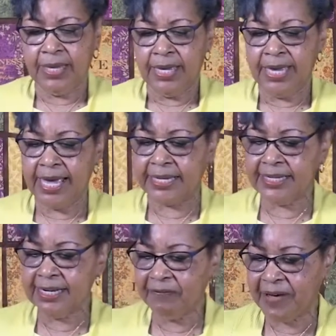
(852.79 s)
He
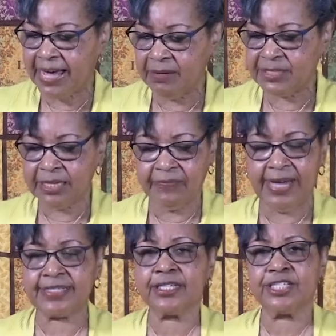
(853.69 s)
identified himself
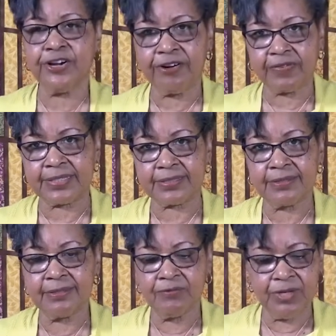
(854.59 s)
as a servant.
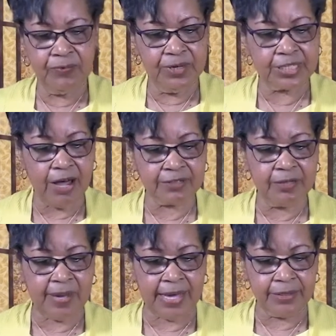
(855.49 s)
We talked
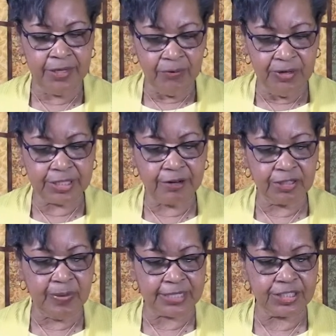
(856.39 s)
about
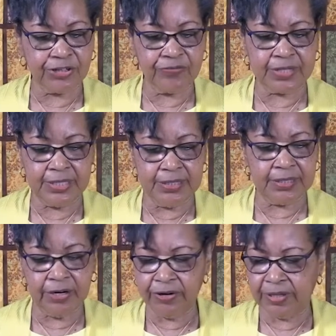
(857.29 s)

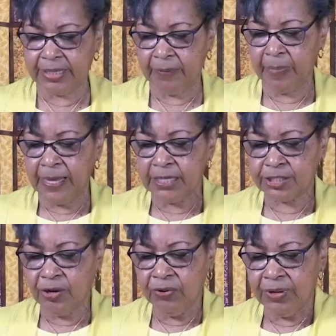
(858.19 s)
servanthood earlier.
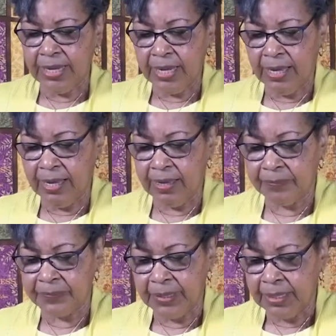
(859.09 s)
So,
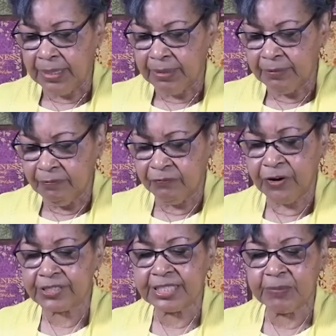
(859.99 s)

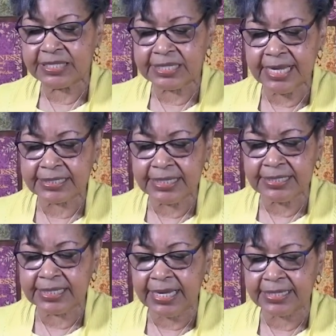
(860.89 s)
verse number 6, he
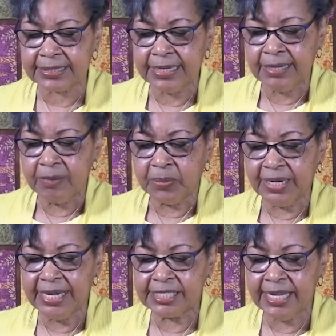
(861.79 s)
says,
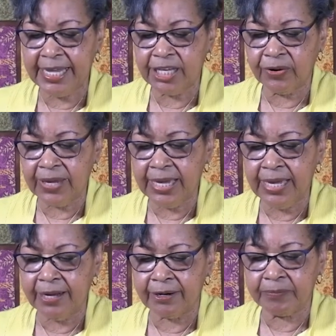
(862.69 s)
please let your
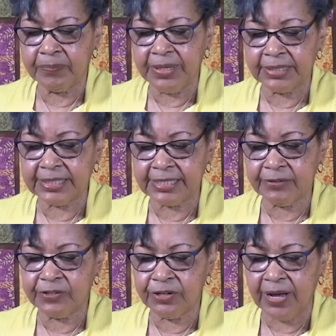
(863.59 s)
ear be
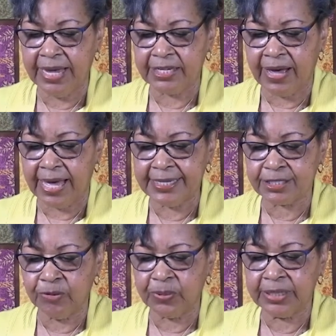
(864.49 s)
attentive to you and your
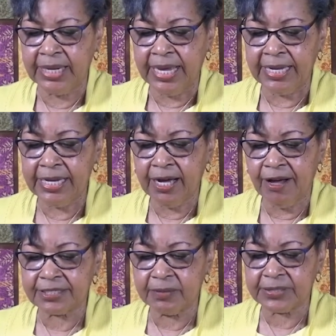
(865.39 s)
eyes open. And he
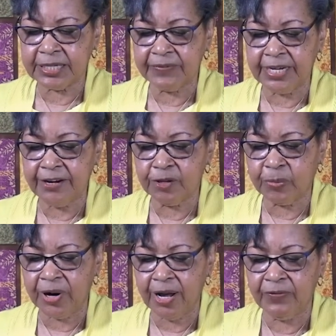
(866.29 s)
calls himself and hear the
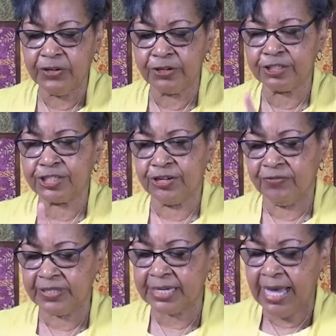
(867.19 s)
prayer of your
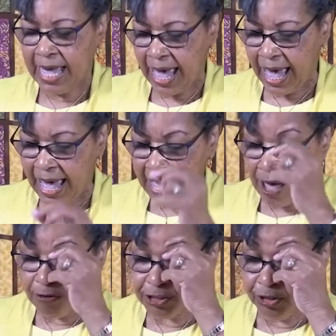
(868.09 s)
servant. I
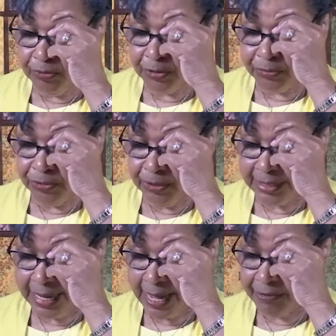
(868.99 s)
also went through
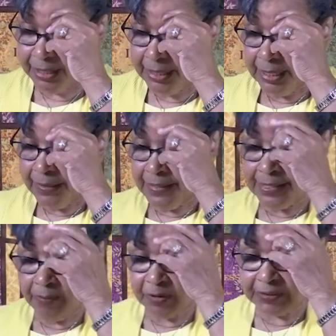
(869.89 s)
and counted the
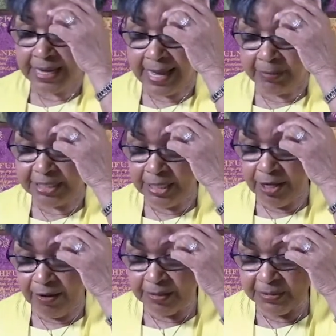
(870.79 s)
number of times he
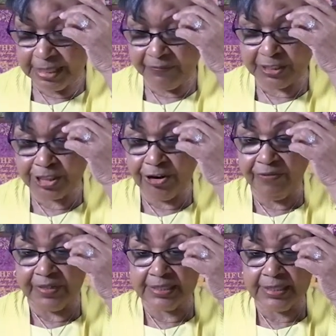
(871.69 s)
called himself a
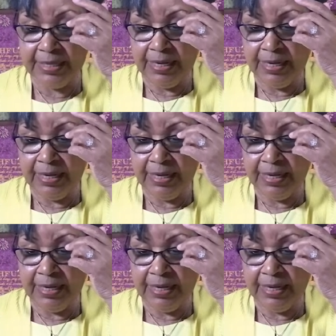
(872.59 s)
servant